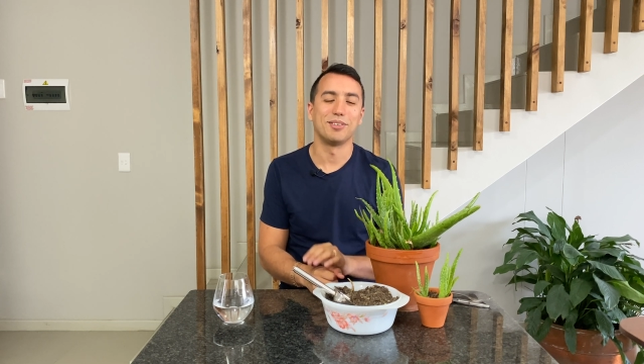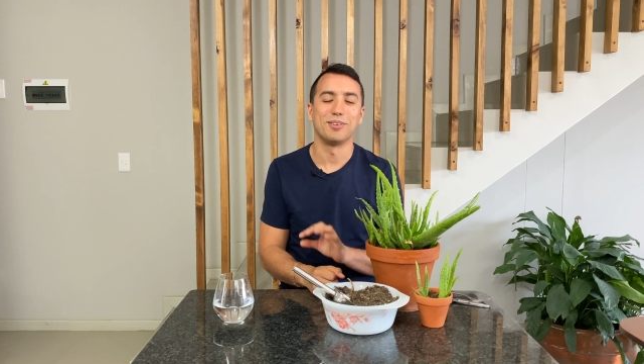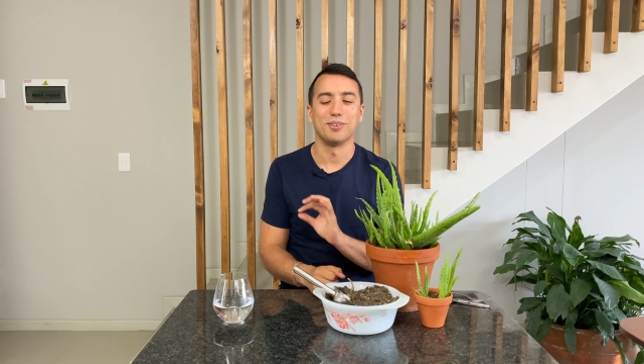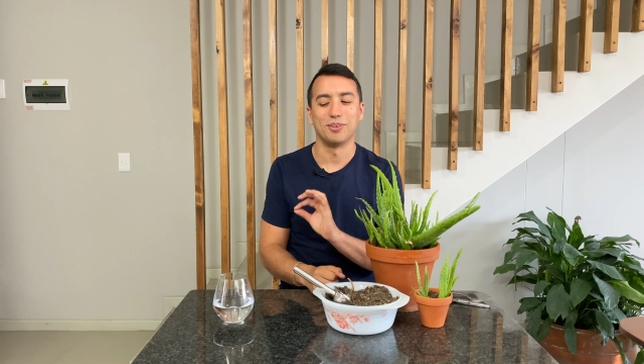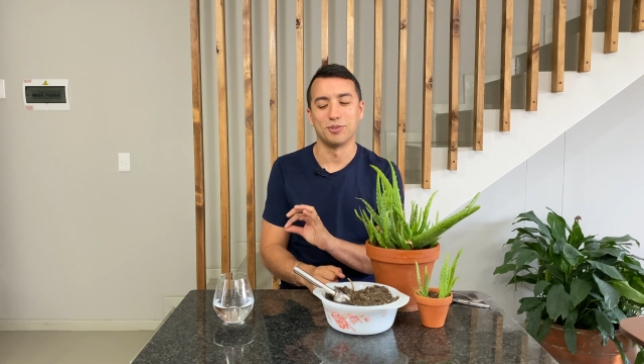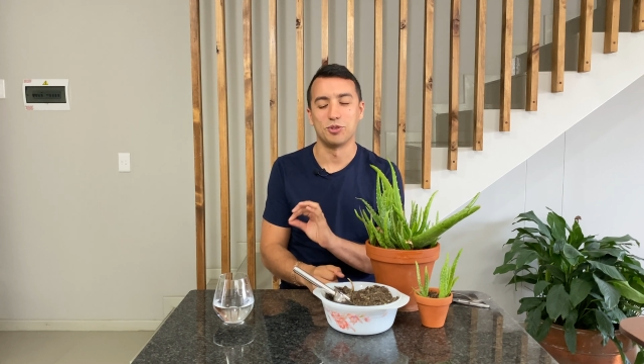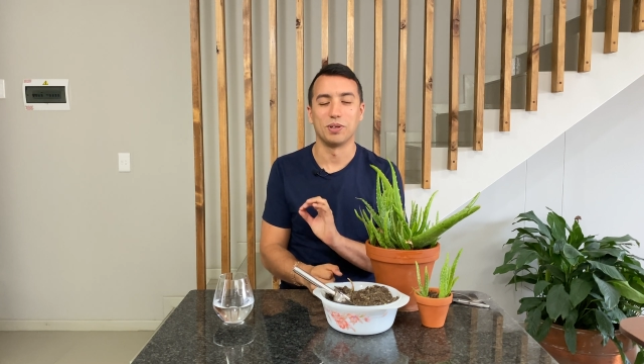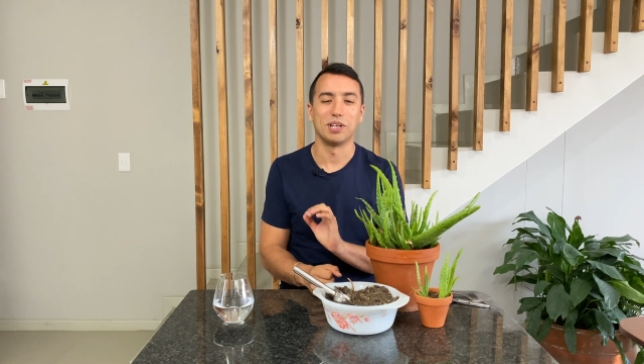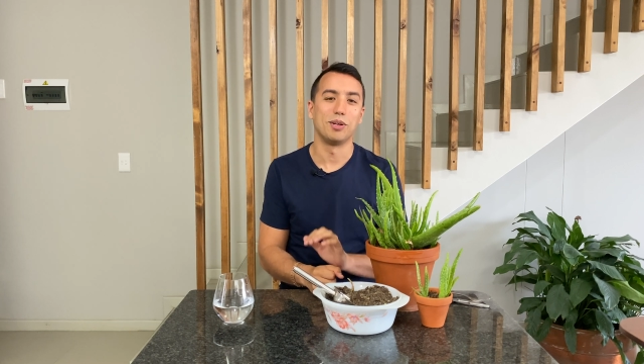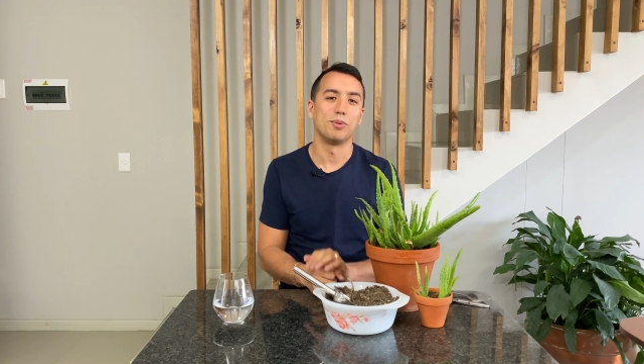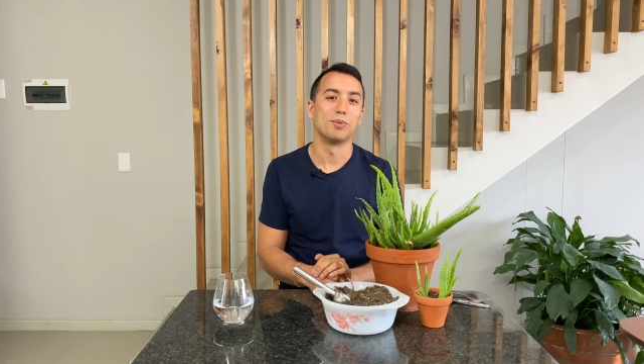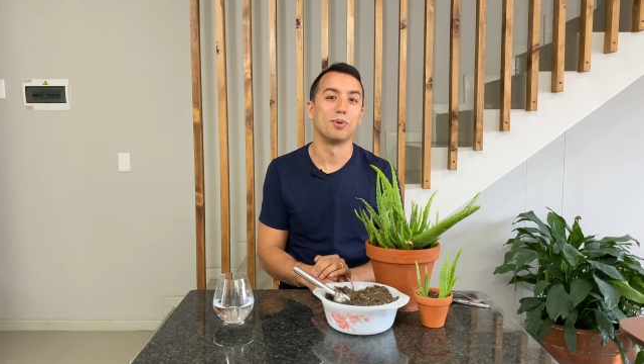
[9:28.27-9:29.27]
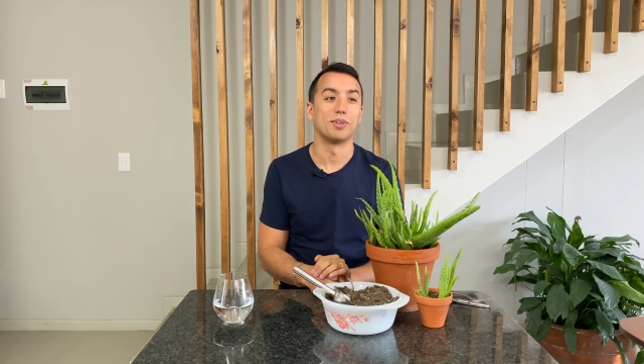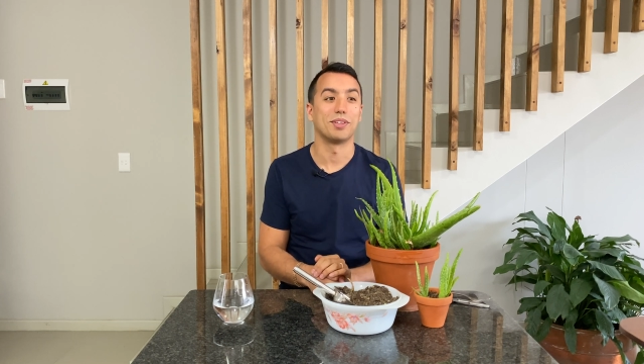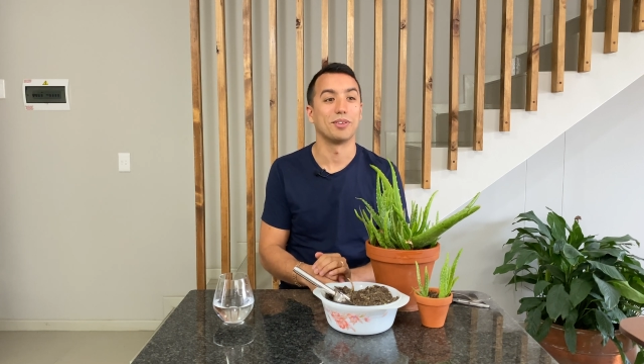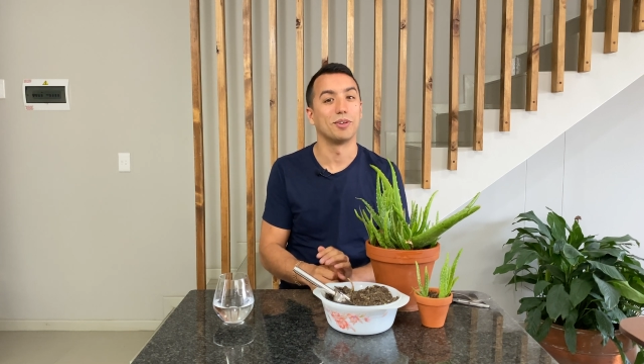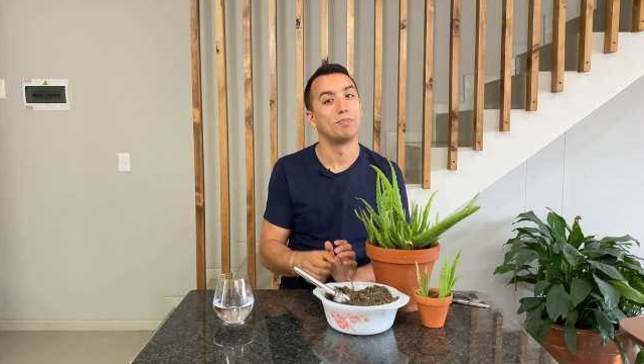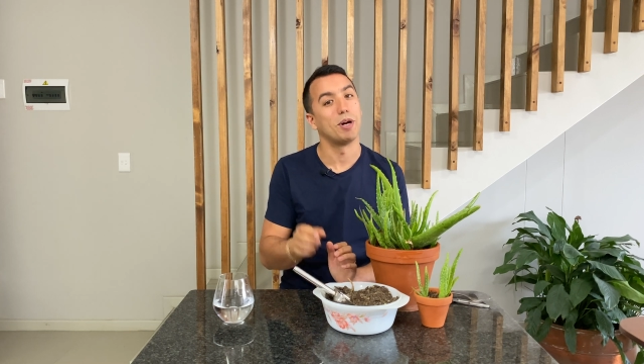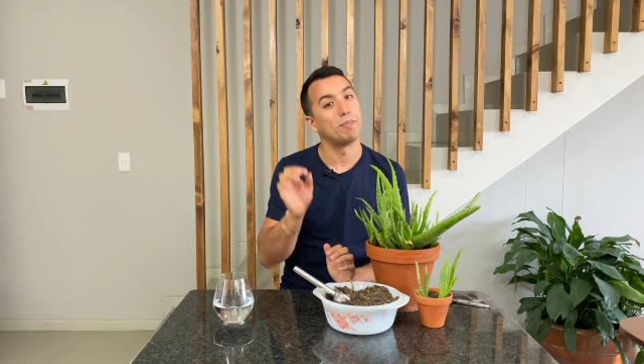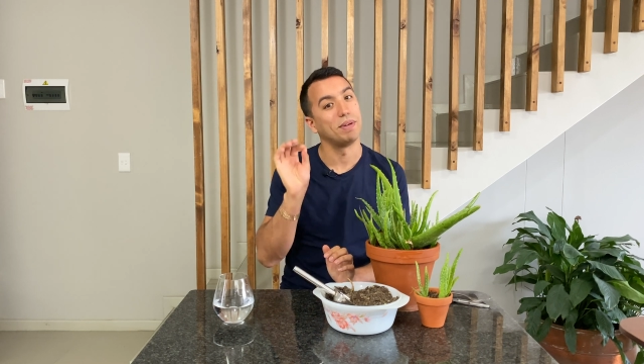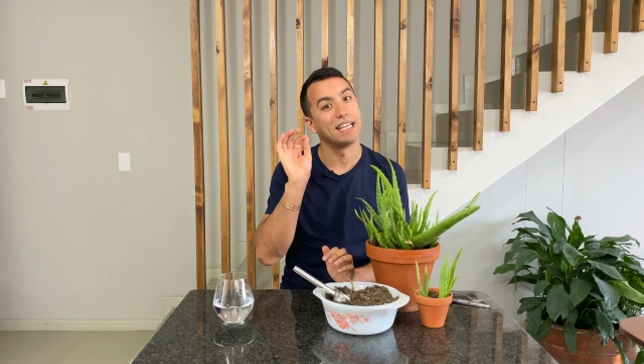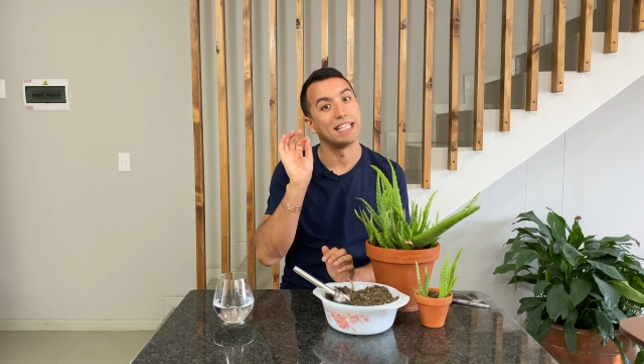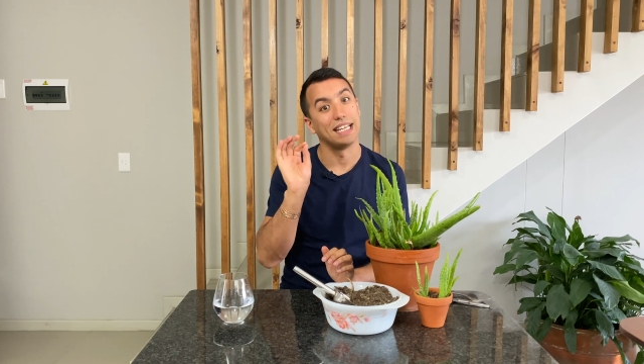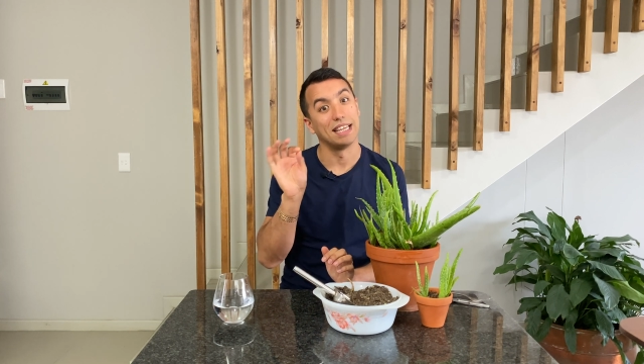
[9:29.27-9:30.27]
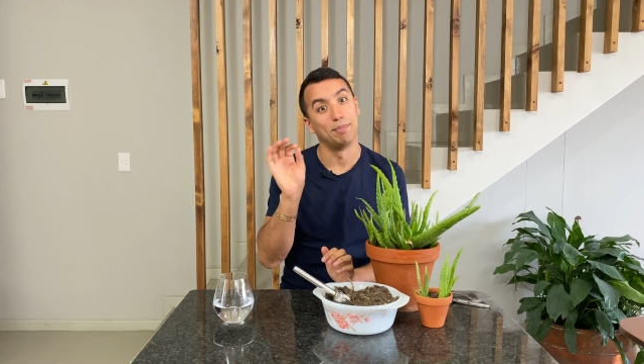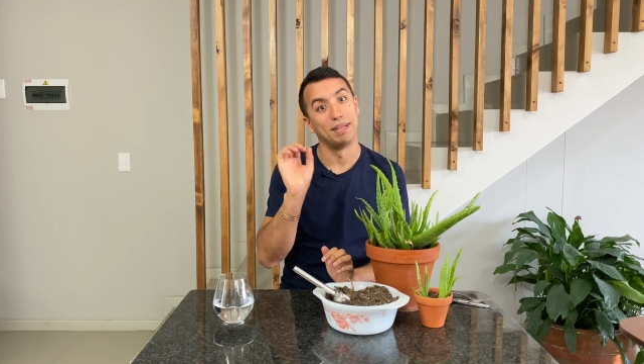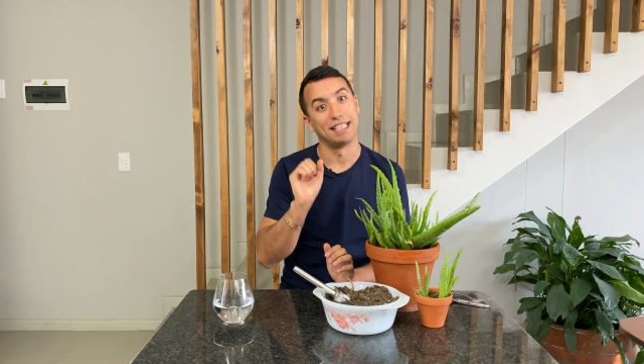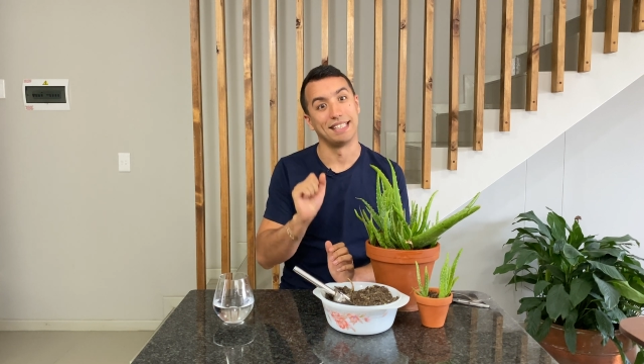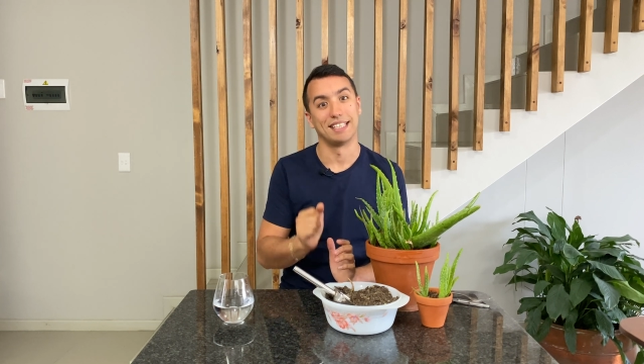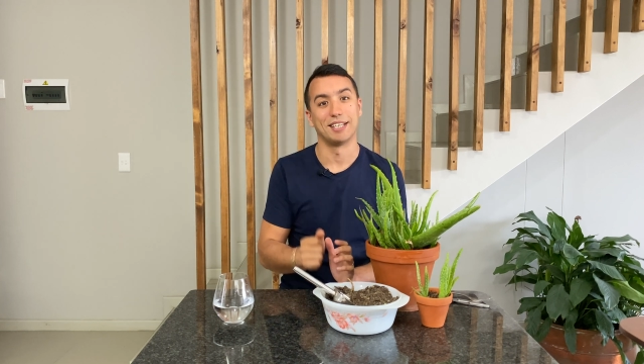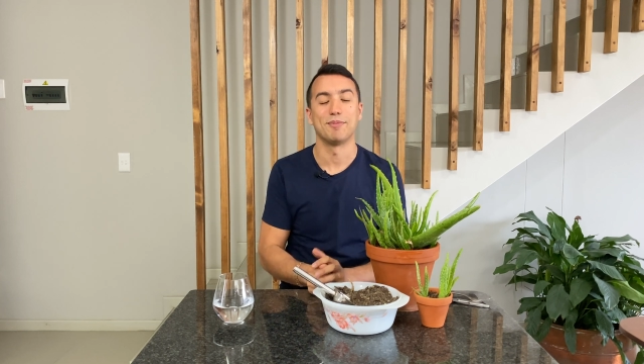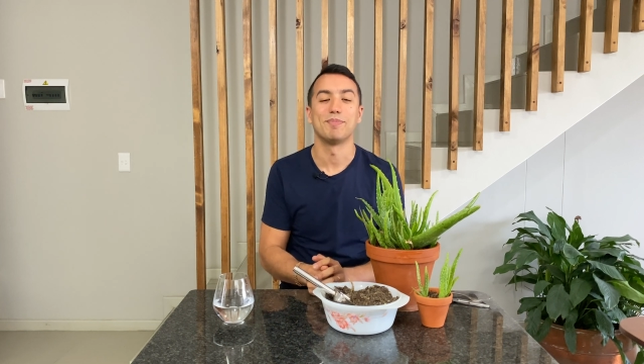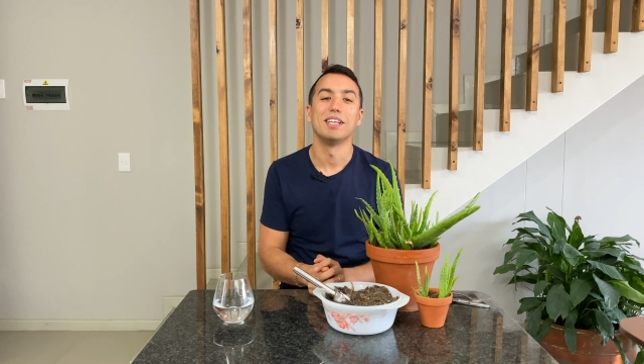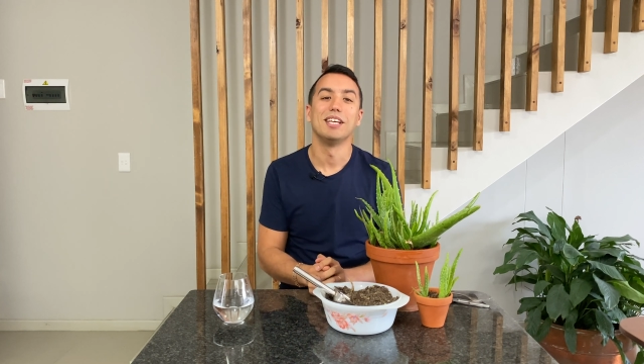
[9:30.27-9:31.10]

to your drinking water or popping it in the blender,